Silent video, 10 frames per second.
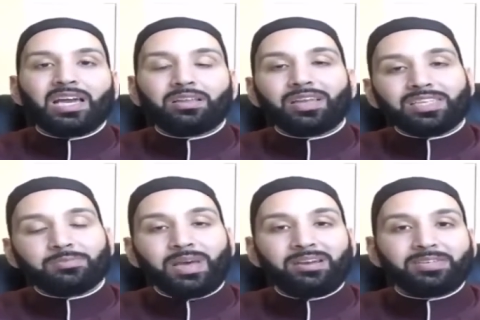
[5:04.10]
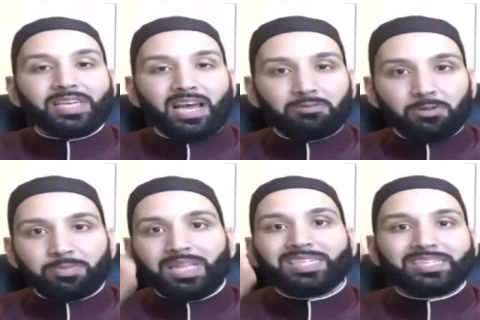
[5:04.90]
and Allah subhanahu wa ta'ala will
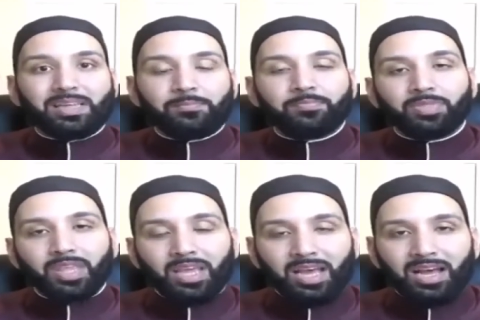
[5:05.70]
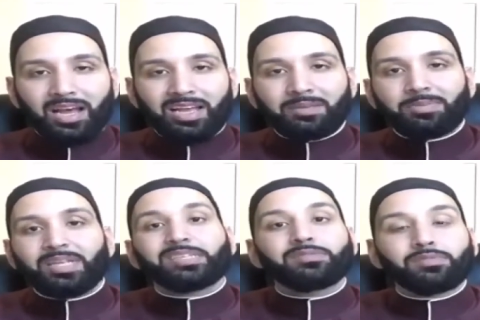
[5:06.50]
place them uh, in a
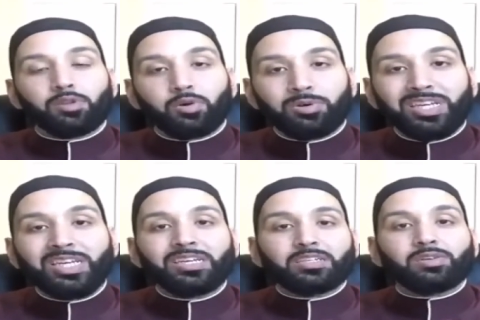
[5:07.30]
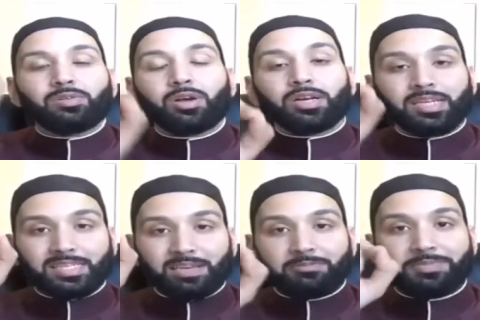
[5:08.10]
place of glory, so long
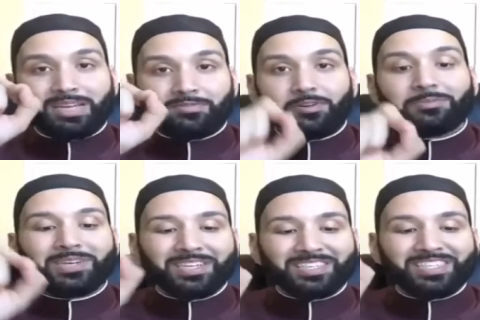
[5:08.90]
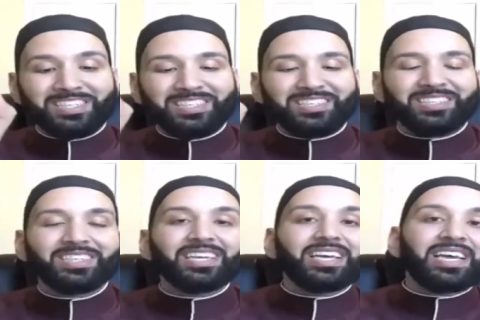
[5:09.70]
as they remain firm and consistent.
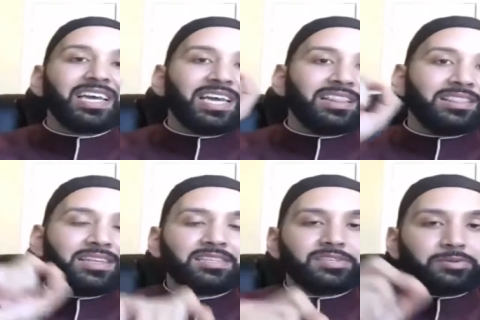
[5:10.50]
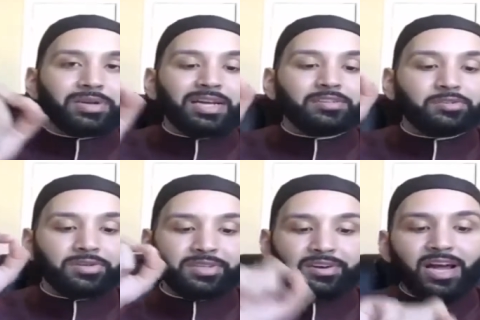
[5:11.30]
In this surah, in
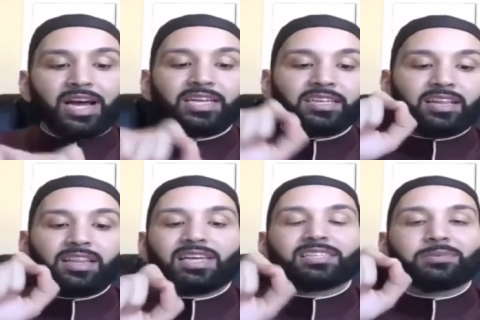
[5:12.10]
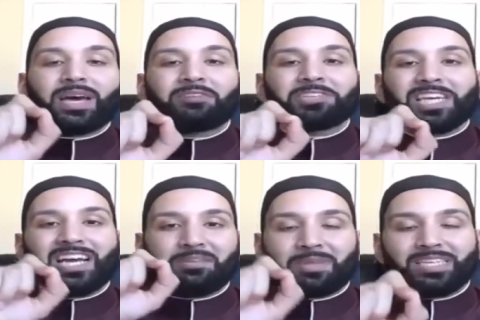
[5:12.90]
Surah Al-Ra'd, Allah subhanahu wa
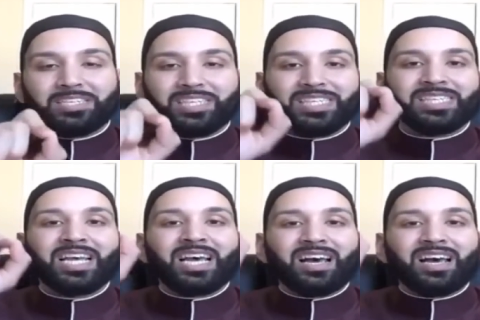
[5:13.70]
ta'ala mentions